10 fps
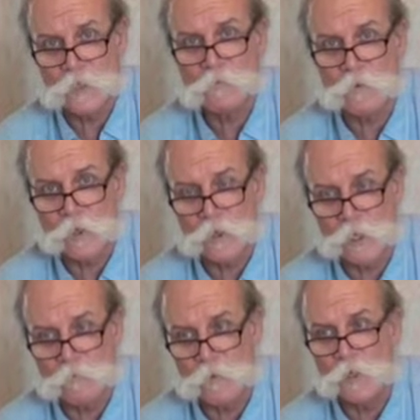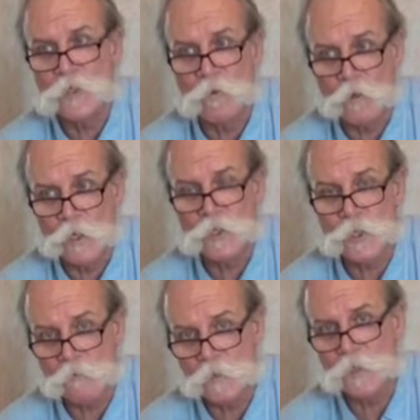a forced air furnace, you want to
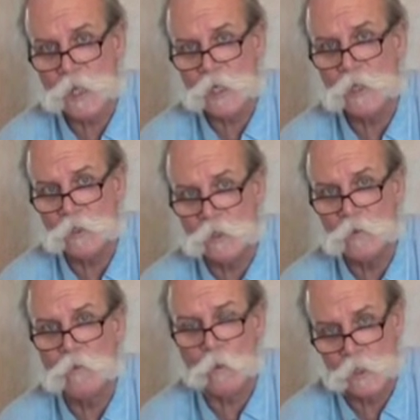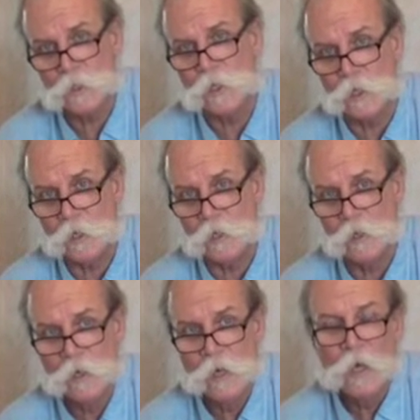service that unit once a year.
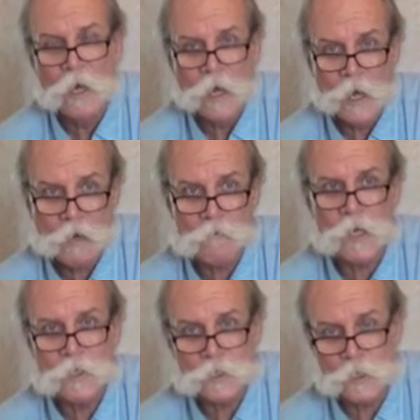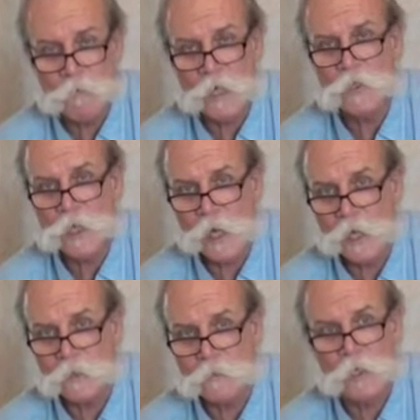Have an AC man check
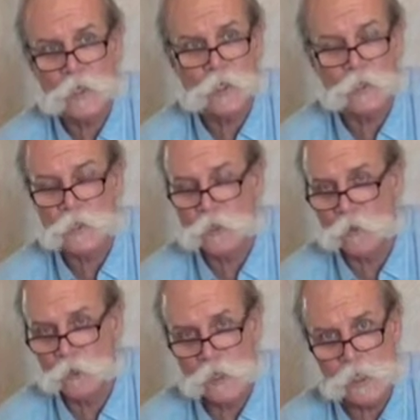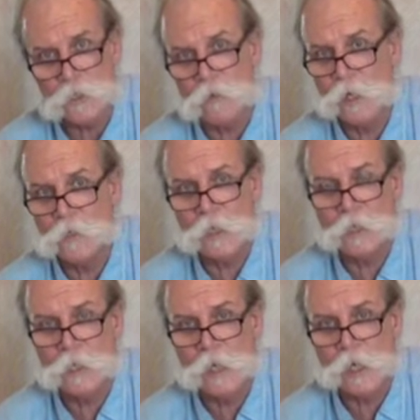it to make sure there's no leaks or anything
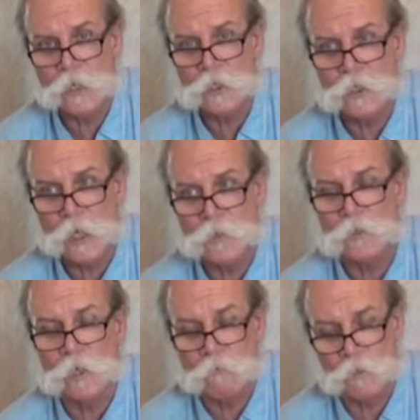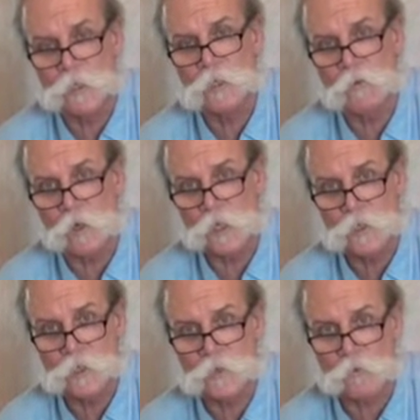in the heat exchanger and everything's working
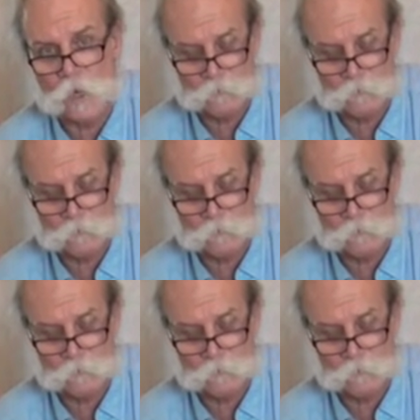just right